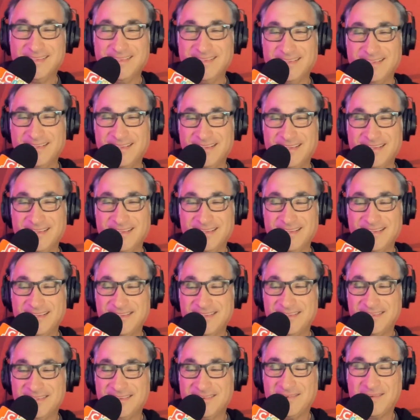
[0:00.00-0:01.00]

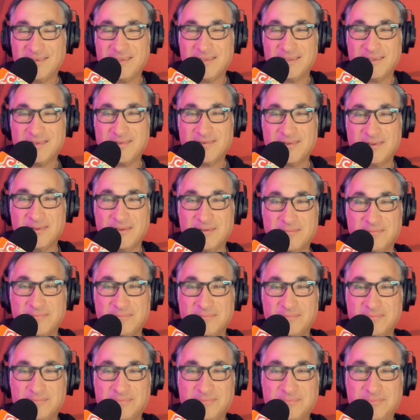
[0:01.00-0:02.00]

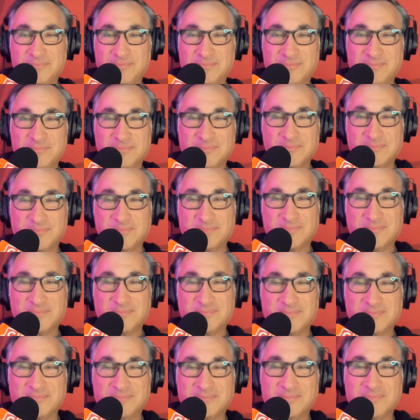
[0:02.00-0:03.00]

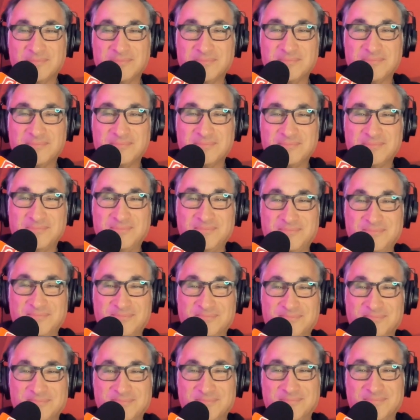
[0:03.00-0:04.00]

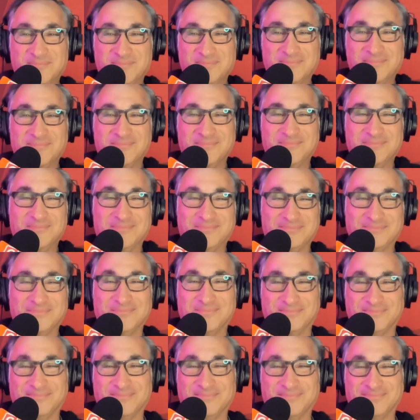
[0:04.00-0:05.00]

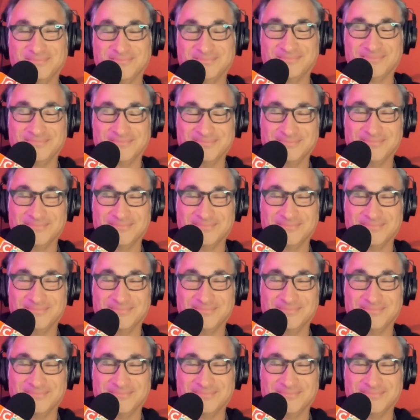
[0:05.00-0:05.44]
(silent)